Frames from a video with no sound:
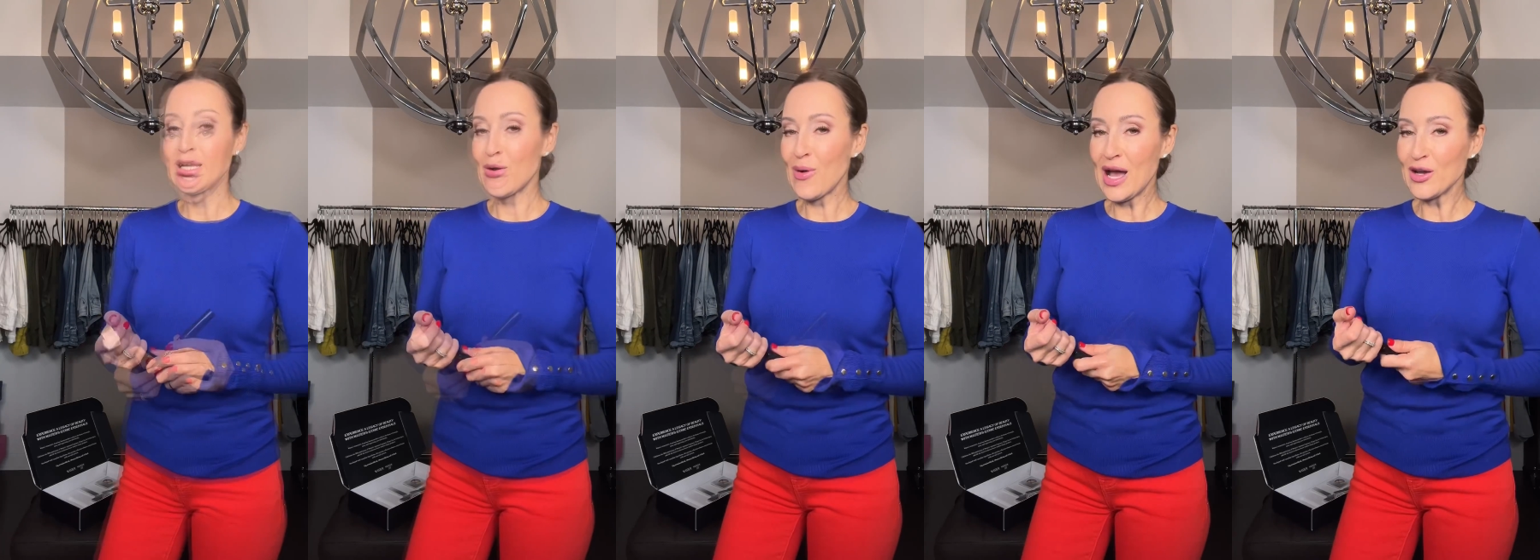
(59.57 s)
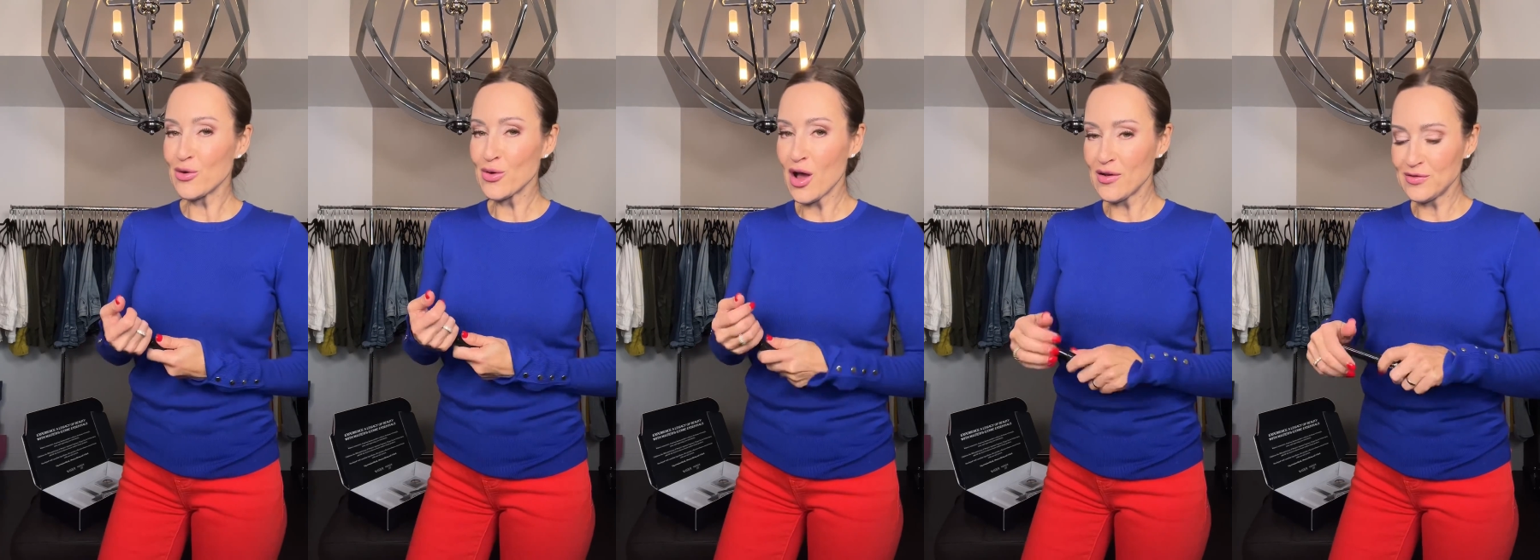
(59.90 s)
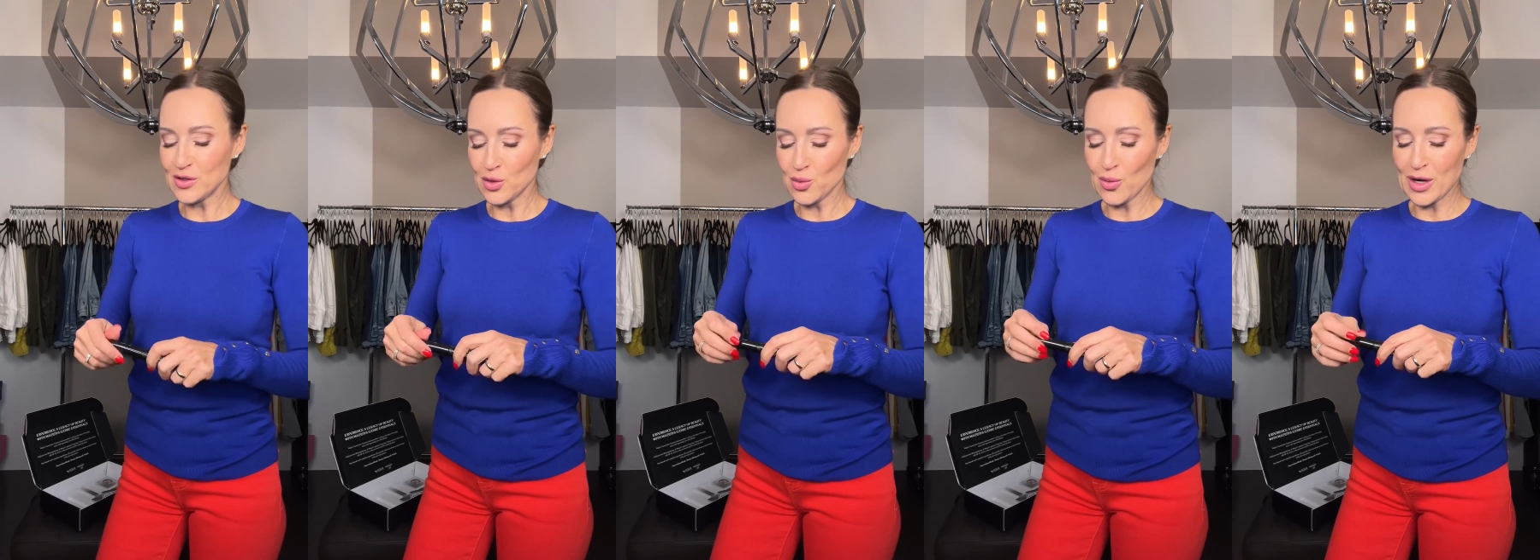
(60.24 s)
Now I don't
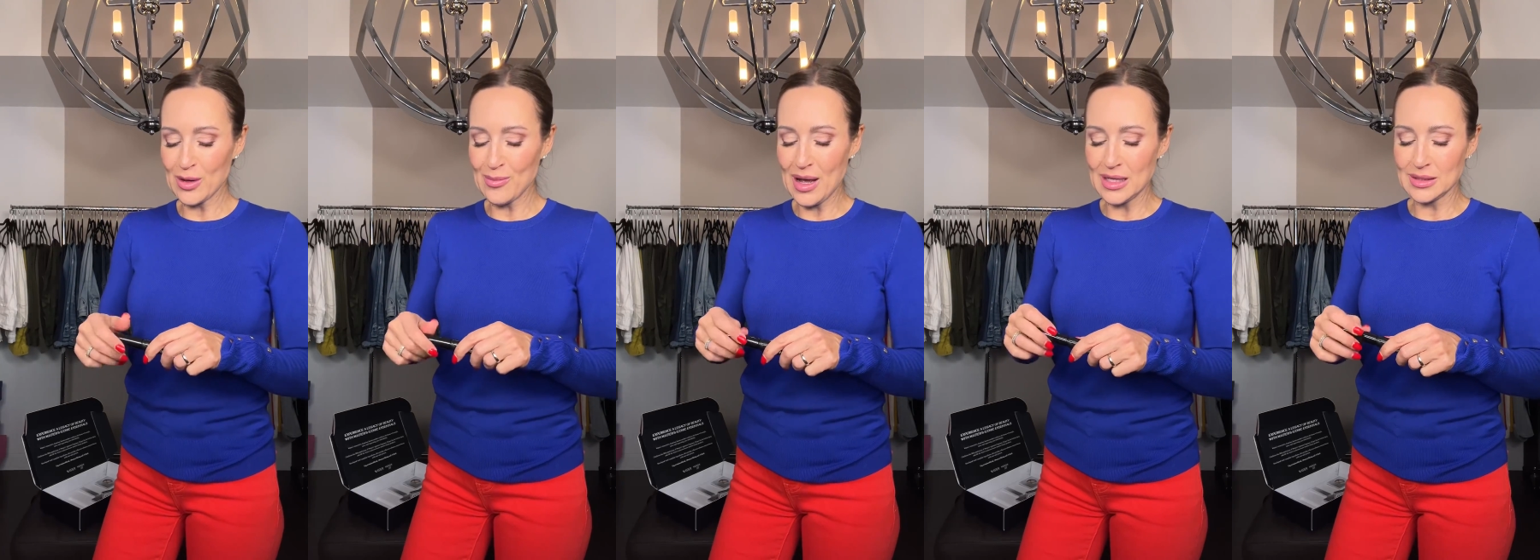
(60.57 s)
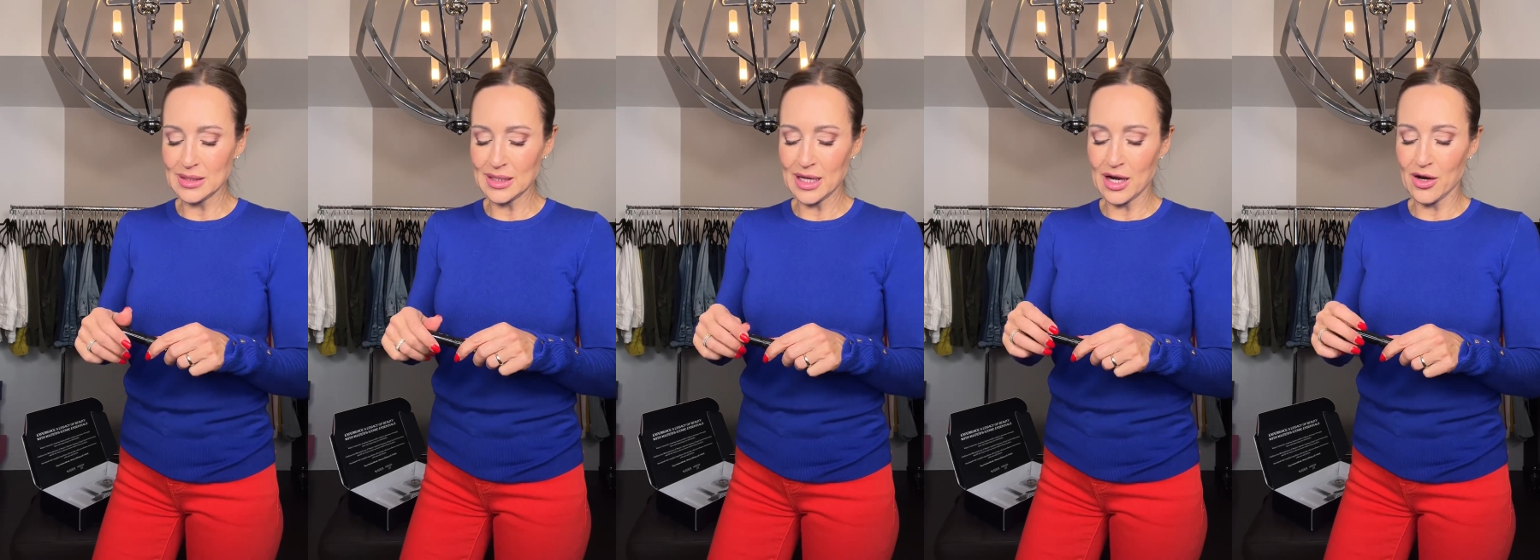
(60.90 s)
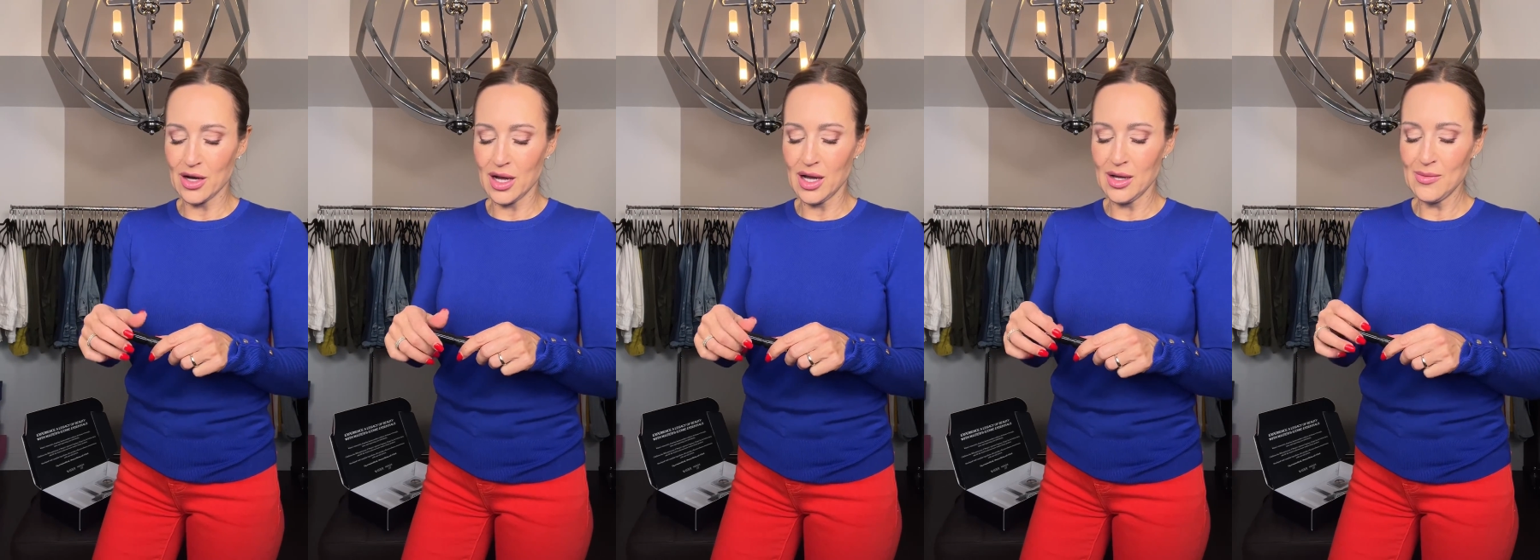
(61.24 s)
often wear
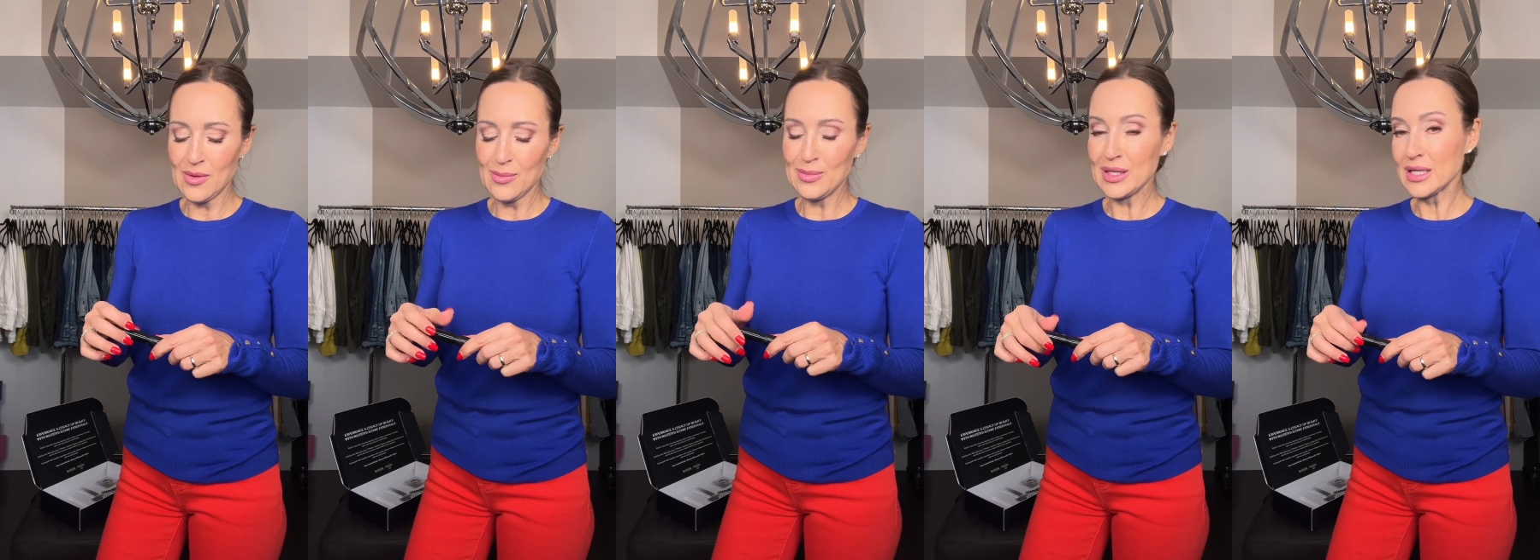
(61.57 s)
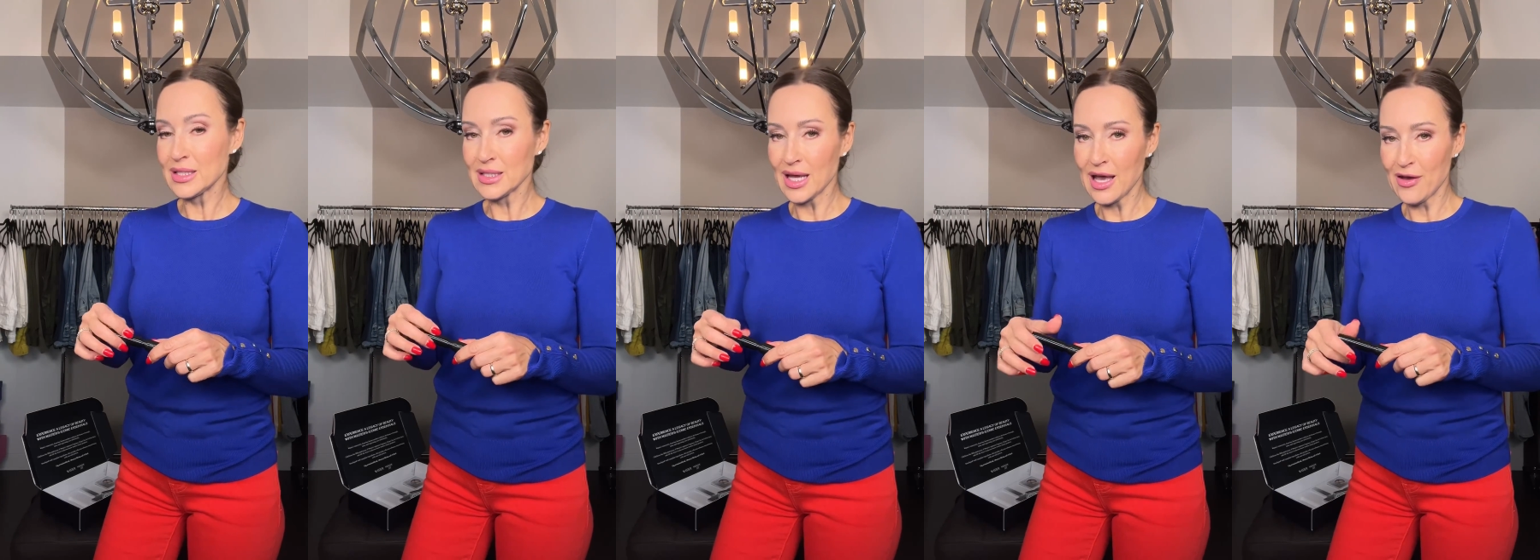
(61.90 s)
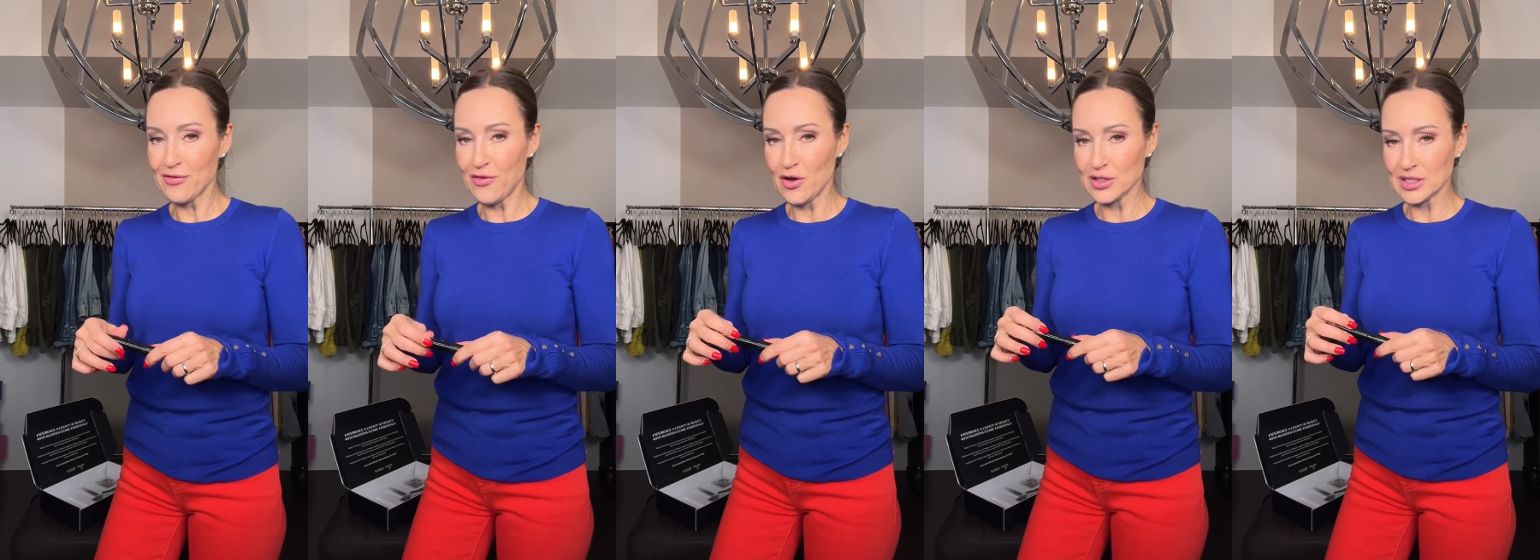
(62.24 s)
mascara because I have
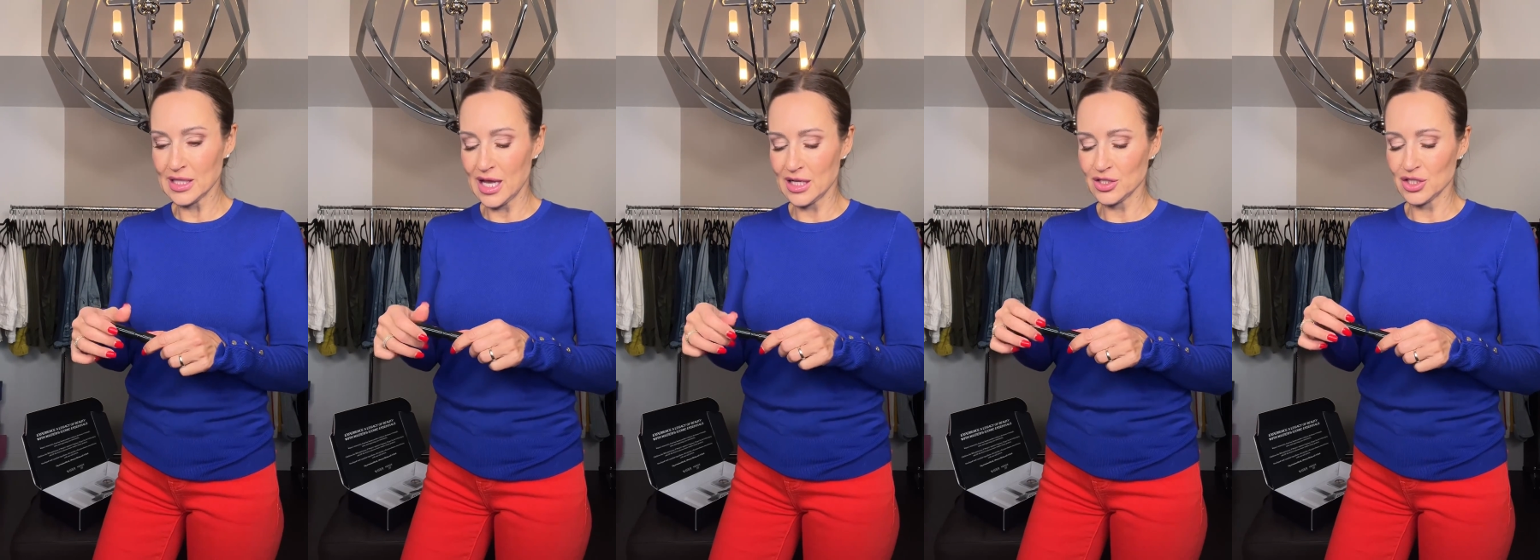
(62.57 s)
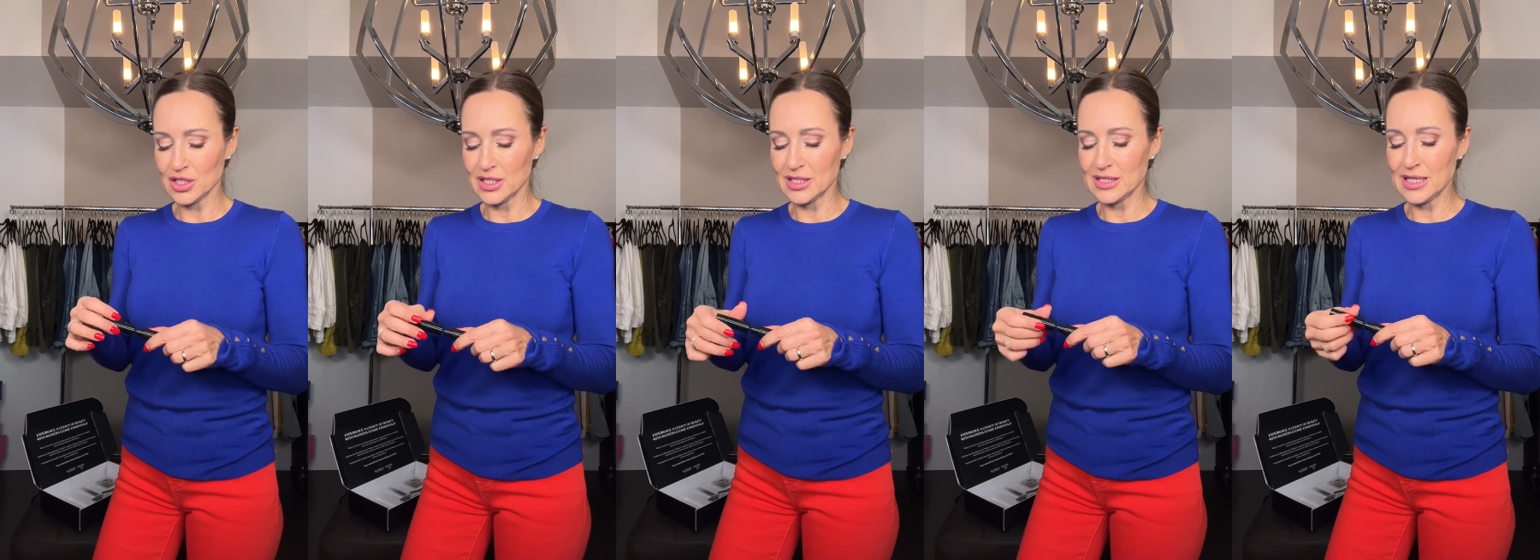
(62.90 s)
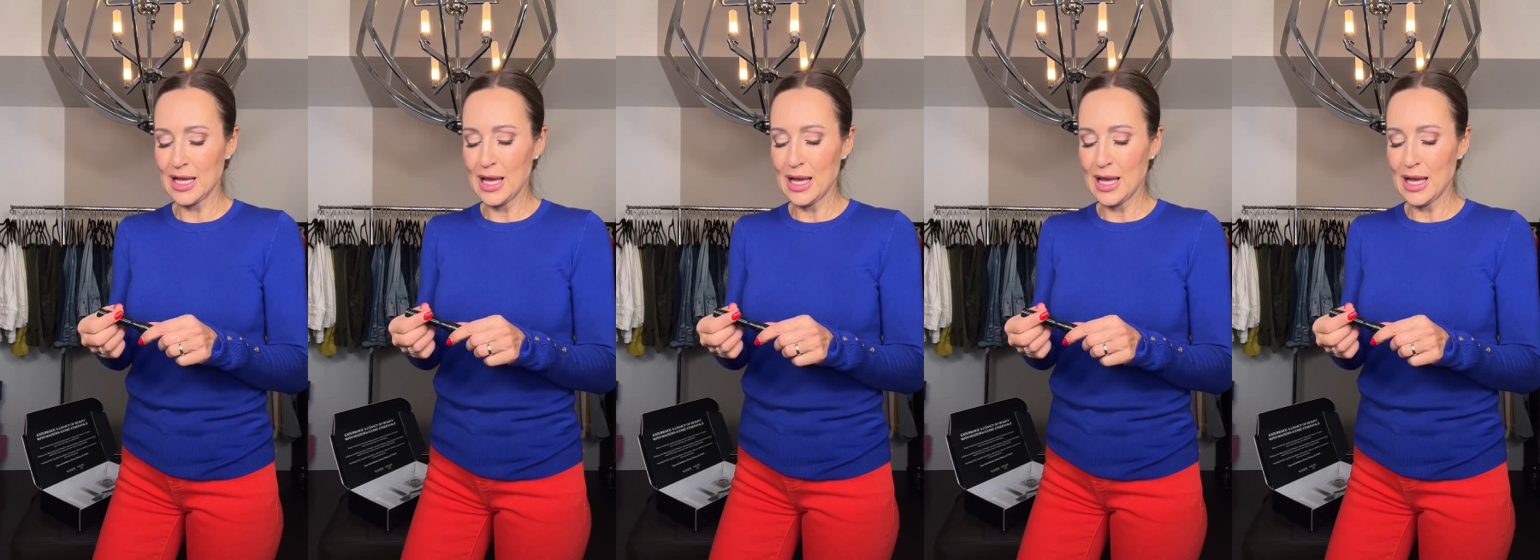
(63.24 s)
false lashes,